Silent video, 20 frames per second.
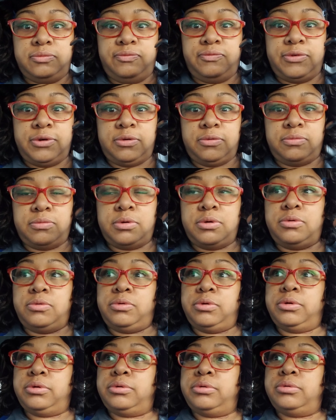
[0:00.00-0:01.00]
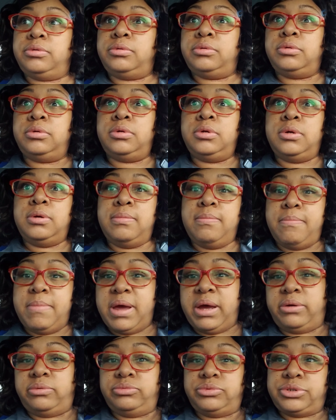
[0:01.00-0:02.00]
phone holder
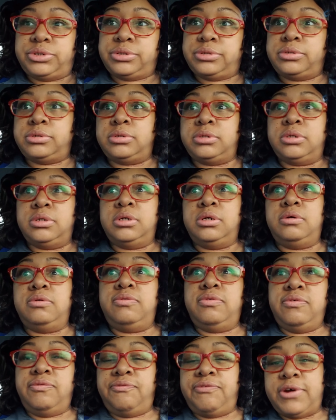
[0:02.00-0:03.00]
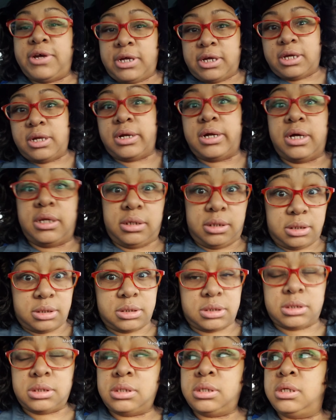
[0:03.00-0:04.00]
mount for five
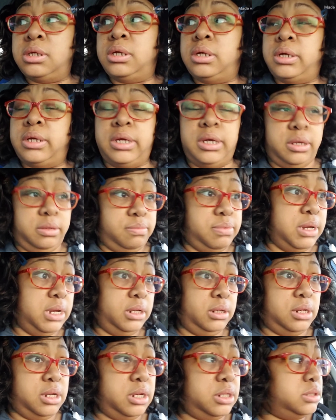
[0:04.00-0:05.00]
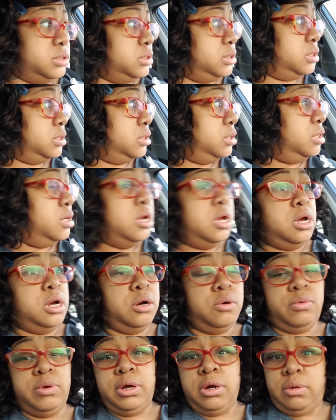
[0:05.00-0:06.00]
dollars at Big Lots.
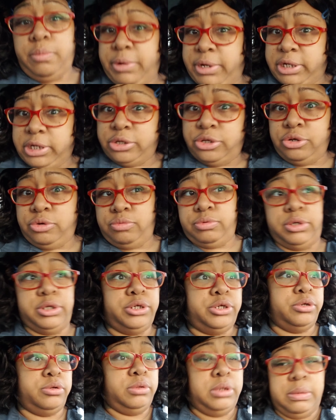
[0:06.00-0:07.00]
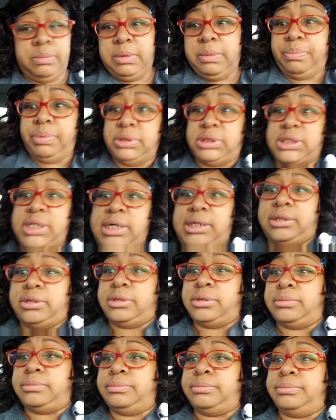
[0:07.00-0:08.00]
And we gonna make it do what it do. Let me put y'all
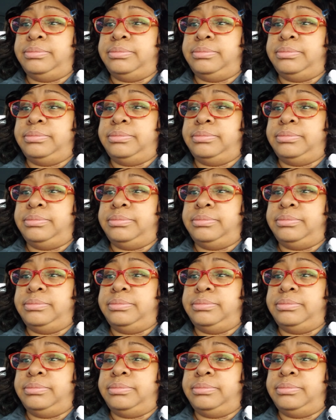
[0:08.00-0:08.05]
up.